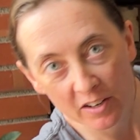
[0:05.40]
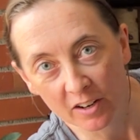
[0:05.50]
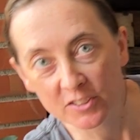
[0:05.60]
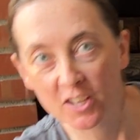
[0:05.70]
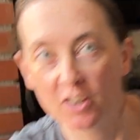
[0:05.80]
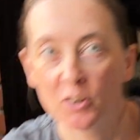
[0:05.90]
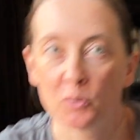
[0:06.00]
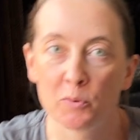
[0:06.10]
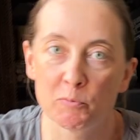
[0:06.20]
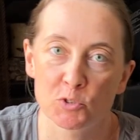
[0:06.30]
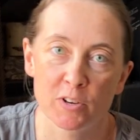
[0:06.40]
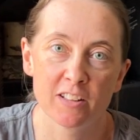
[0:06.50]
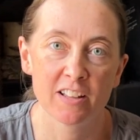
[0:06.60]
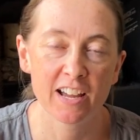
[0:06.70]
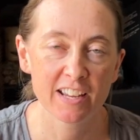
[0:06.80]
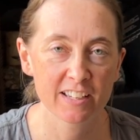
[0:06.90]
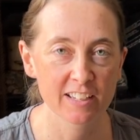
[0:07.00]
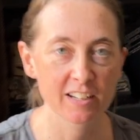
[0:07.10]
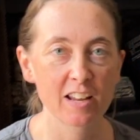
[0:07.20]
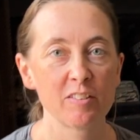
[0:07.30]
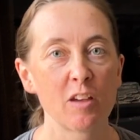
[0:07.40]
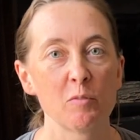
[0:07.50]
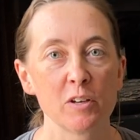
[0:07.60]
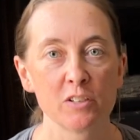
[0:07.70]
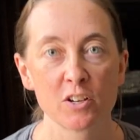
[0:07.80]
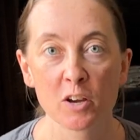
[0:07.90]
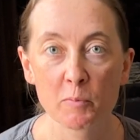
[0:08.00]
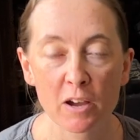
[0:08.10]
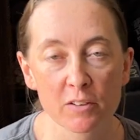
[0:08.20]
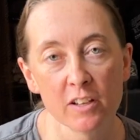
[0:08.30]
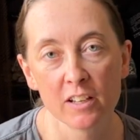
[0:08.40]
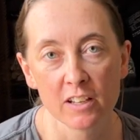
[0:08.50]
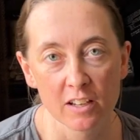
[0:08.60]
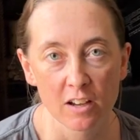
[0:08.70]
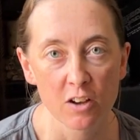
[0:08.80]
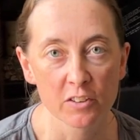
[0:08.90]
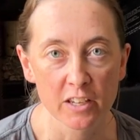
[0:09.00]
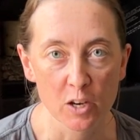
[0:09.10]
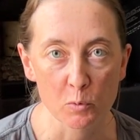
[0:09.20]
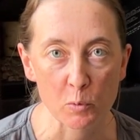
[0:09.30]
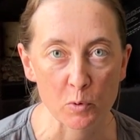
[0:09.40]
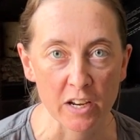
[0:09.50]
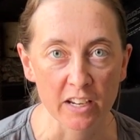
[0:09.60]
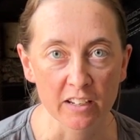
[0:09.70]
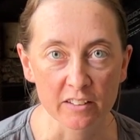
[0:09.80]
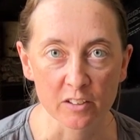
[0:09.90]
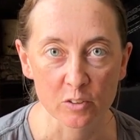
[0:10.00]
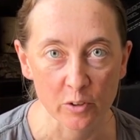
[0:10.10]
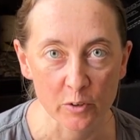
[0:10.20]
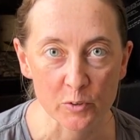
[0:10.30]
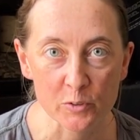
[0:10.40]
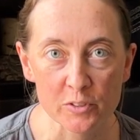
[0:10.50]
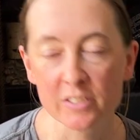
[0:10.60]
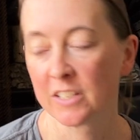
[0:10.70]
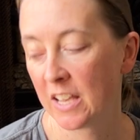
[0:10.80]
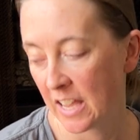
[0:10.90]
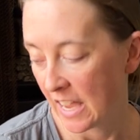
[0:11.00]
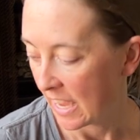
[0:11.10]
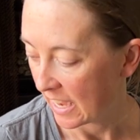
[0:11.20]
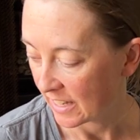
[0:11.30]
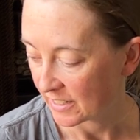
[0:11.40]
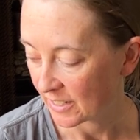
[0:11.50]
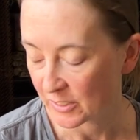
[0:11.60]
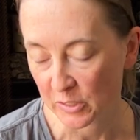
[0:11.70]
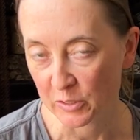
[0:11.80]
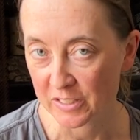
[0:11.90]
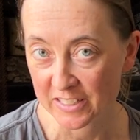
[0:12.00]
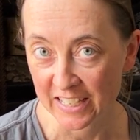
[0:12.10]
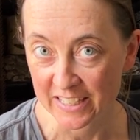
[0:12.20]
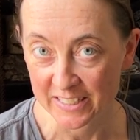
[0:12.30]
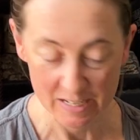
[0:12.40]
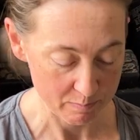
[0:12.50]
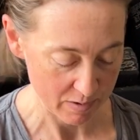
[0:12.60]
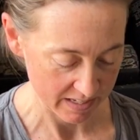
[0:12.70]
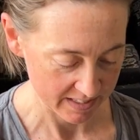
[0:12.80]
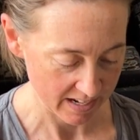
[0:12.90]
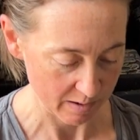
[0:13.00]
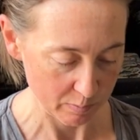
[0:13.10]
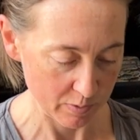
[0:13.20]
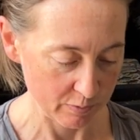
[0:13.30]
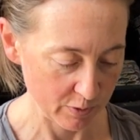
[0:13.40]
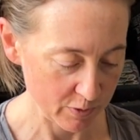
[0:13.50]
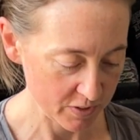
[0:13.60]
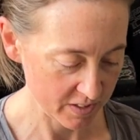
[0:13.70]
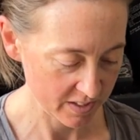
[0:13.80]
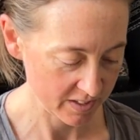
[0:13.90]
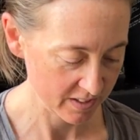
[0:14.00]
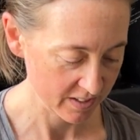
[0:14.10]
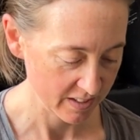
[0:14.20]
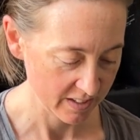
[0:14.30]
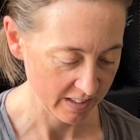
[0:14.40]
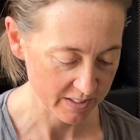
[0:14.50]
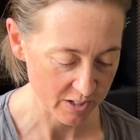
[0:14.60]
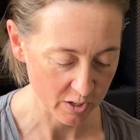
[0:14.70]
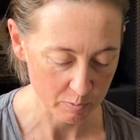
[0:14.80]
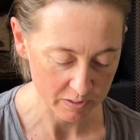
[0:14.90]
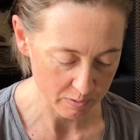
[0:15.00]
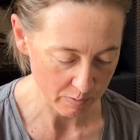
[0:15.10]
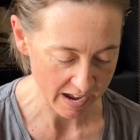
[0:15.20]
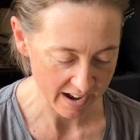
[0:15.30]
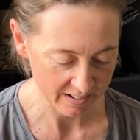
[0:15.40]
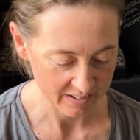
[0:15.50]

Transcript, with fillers: our Tahoe Rim Trail hike and I thought we could talk about all the gear we're bringing and the clothes and uh, so let's take it step by step. First, let's talk about the pack.